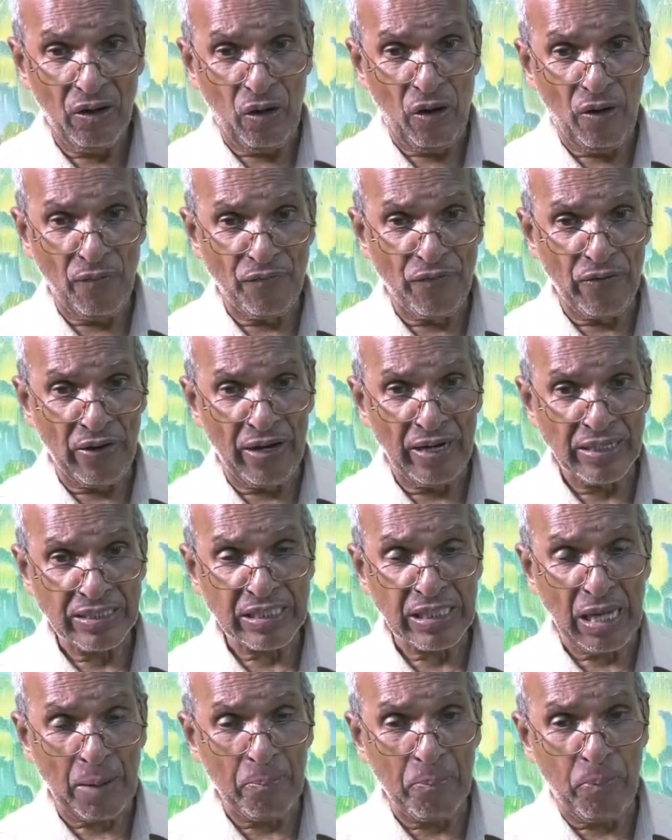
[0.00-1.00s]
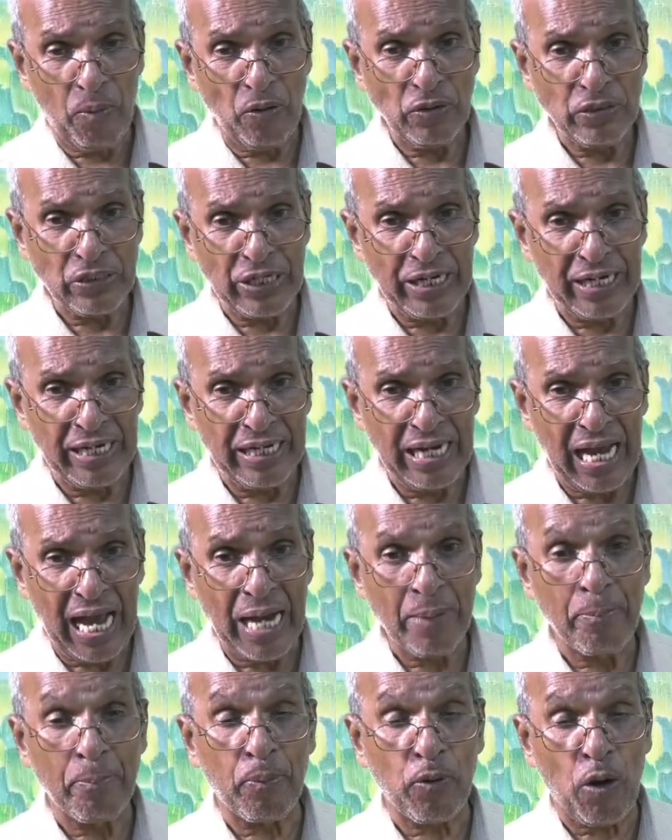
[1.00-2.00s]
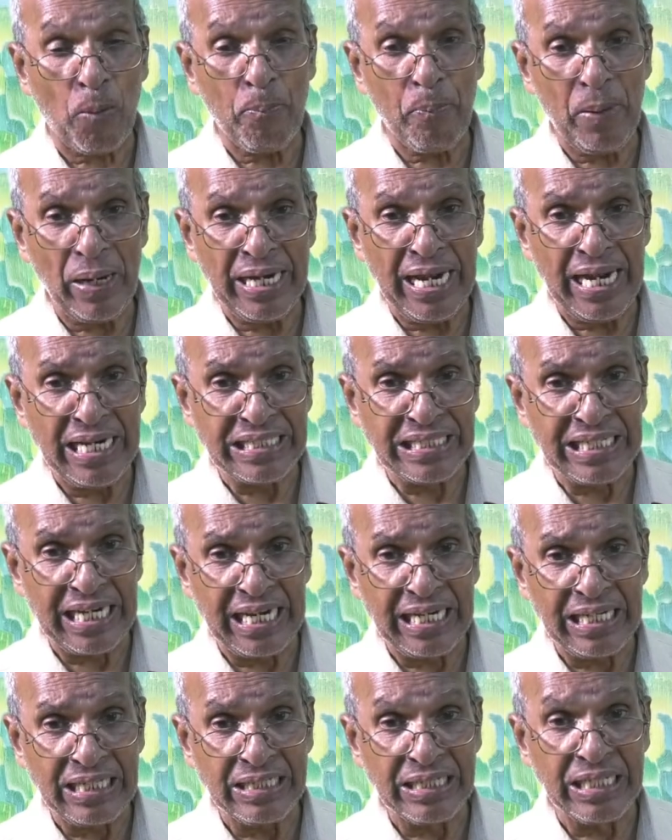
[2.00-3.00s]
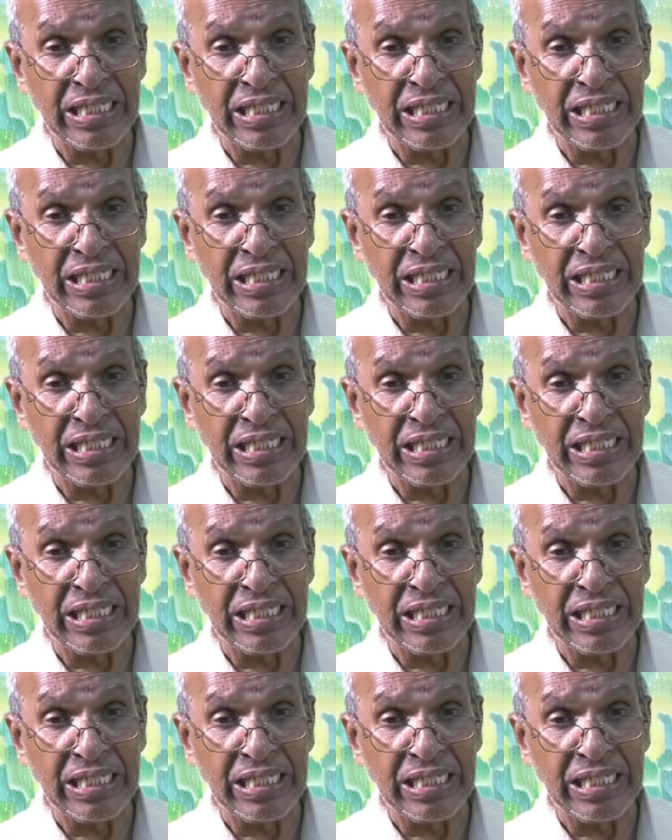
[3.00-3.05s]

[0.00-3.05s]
of supporting and propagating